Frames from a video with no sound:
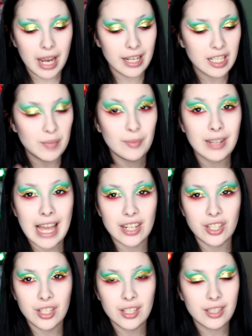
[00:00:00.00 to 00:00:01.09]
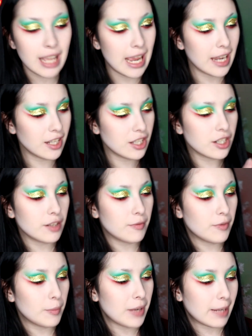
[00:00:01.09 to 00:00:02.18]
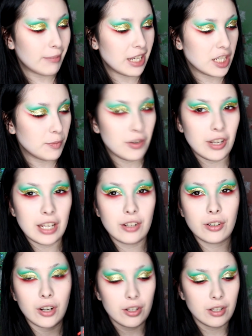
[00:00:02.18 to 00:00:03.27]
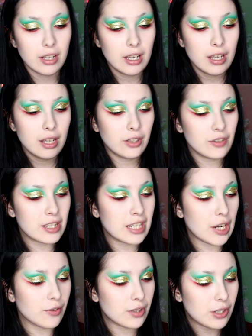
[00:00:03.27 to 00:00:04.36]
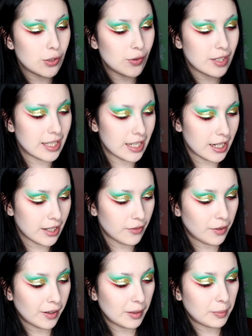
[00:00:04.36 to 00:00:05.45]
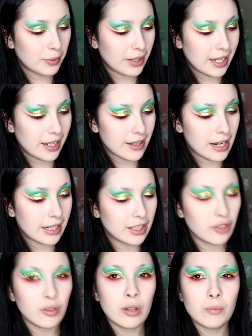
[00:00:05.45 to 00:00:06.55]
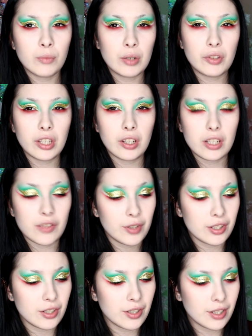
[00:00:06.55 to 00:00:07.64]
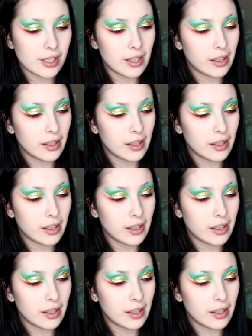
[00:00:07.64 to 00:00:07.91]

Adding some lashes, and these are from Black Mage Beauty. They're in the style Tootsie, and they're very pretty. I think they will be really good for this look.